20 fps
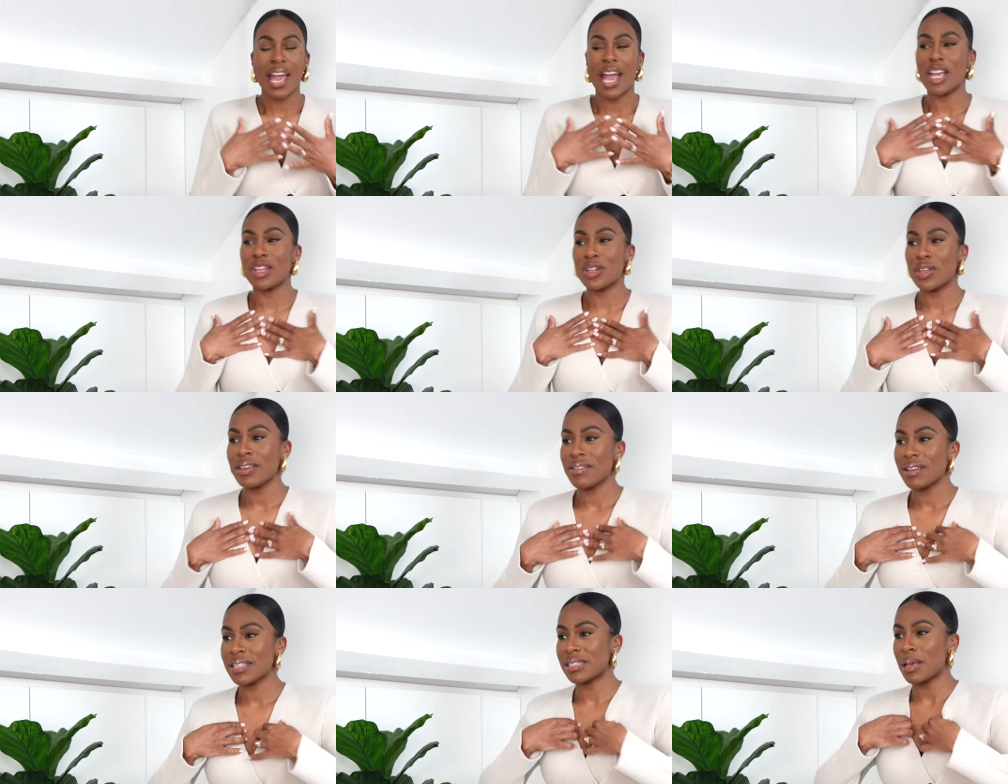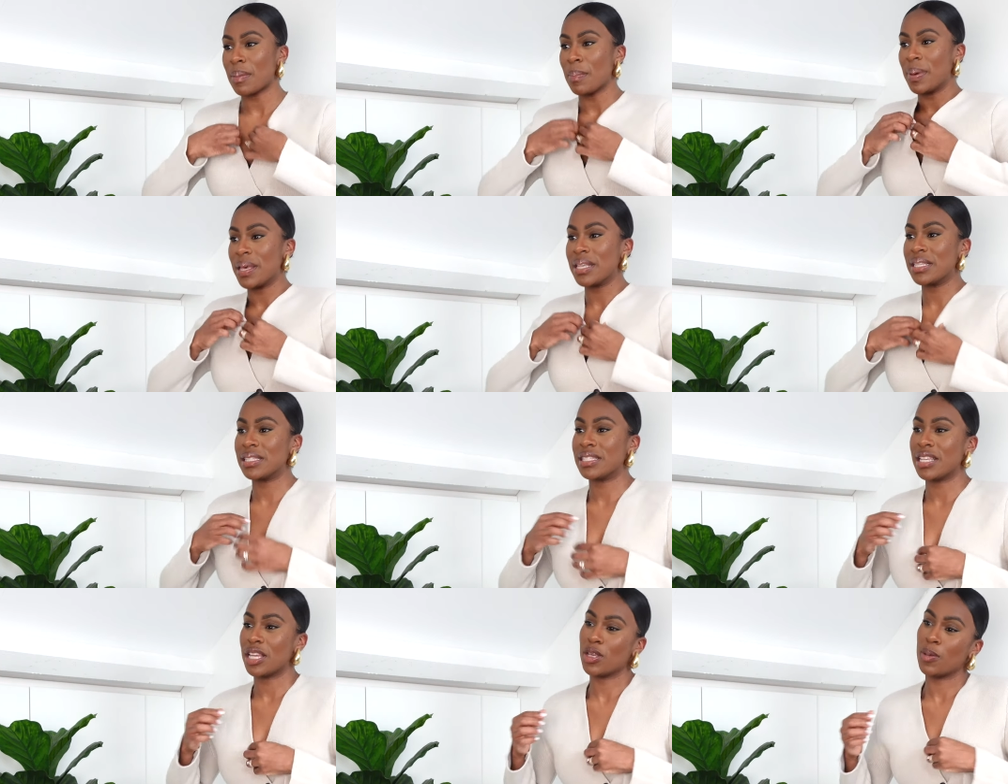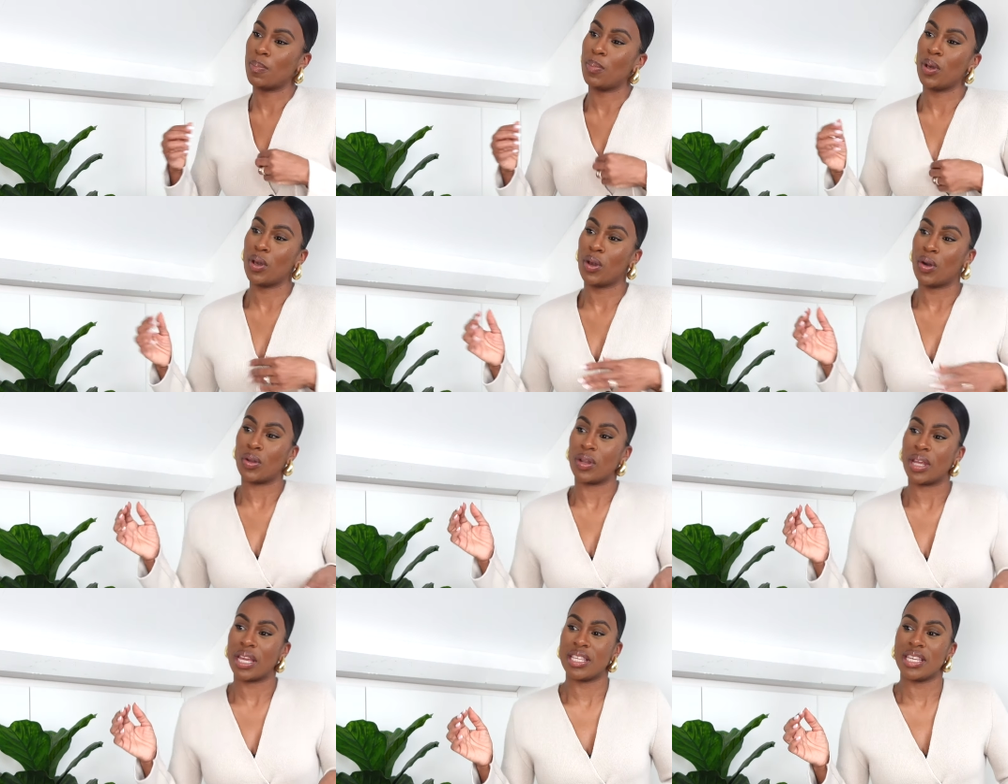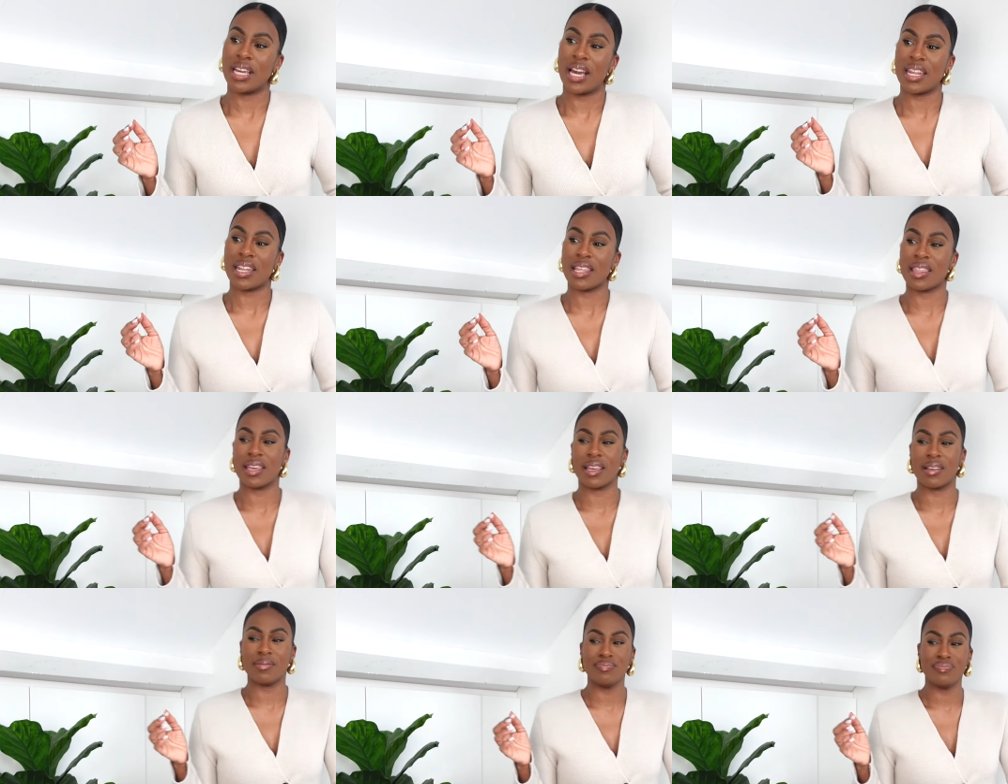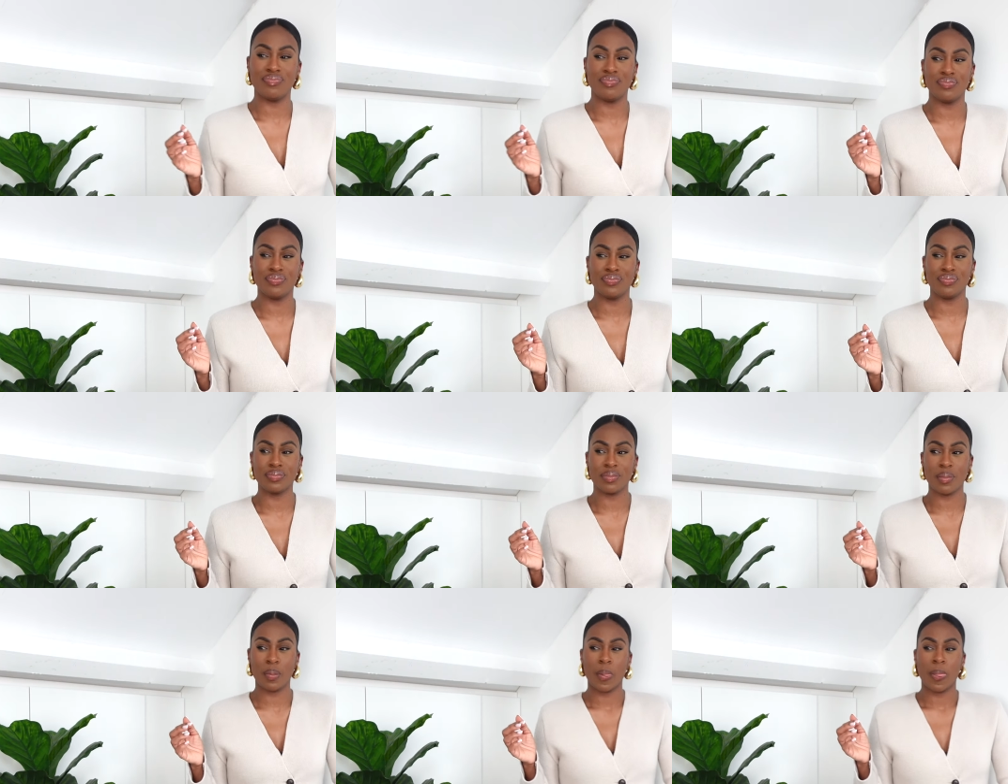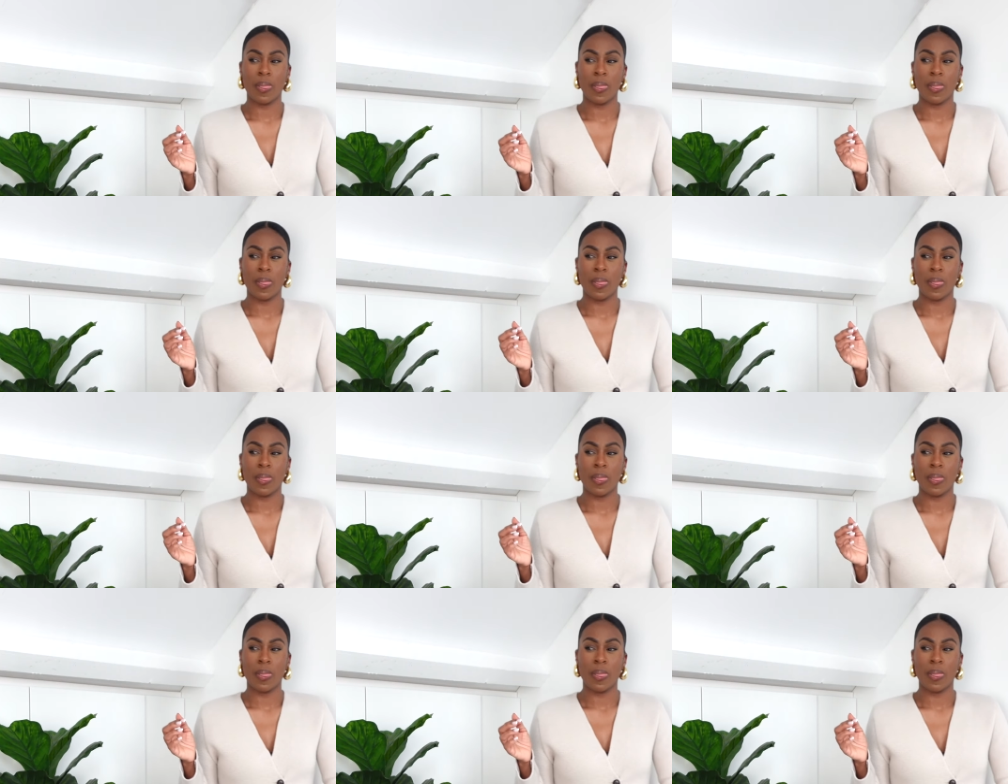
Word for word: And you know, there are some pieces that you put on and you kind of think, I